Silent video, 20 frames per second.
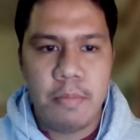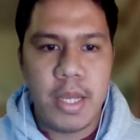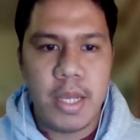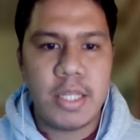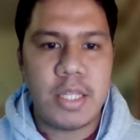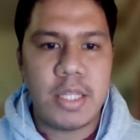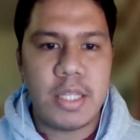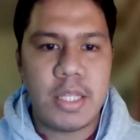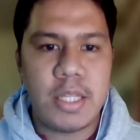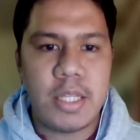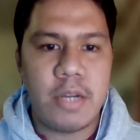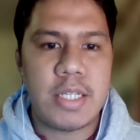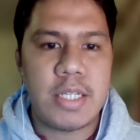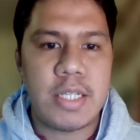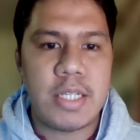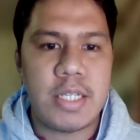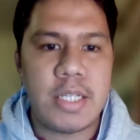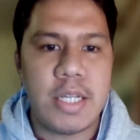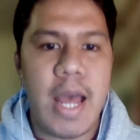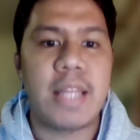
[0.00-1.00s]
My
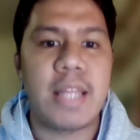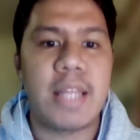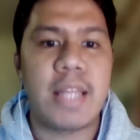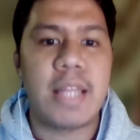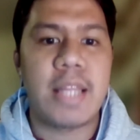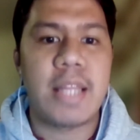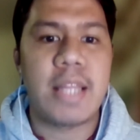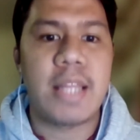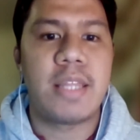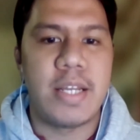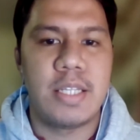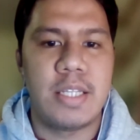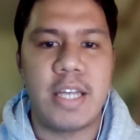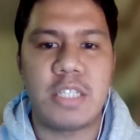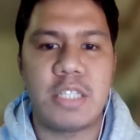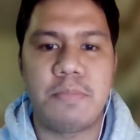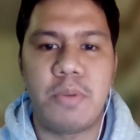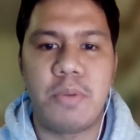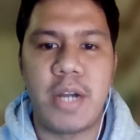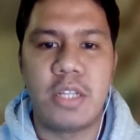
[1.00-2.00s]
interest and
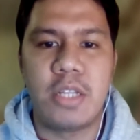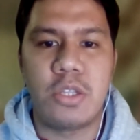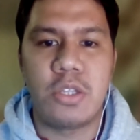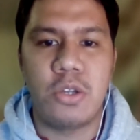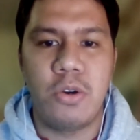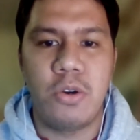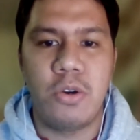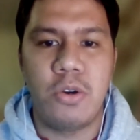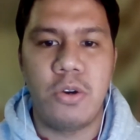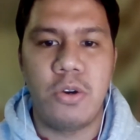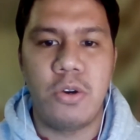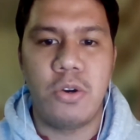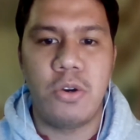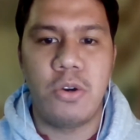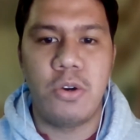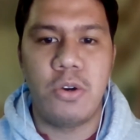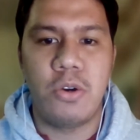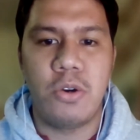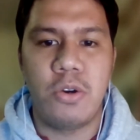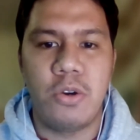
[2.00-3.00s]
activeness in the Esperanto
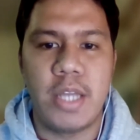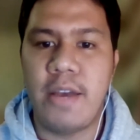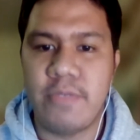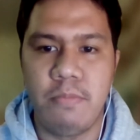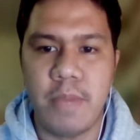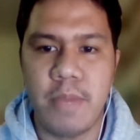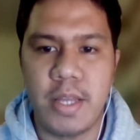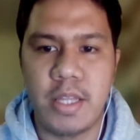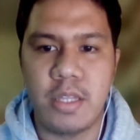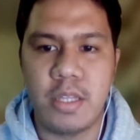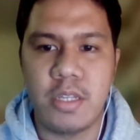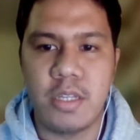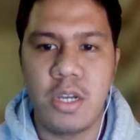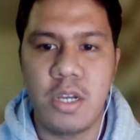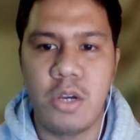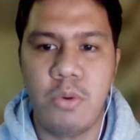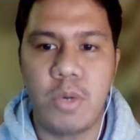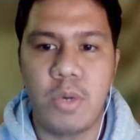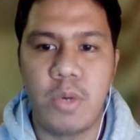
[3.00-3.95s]
and the leftist movement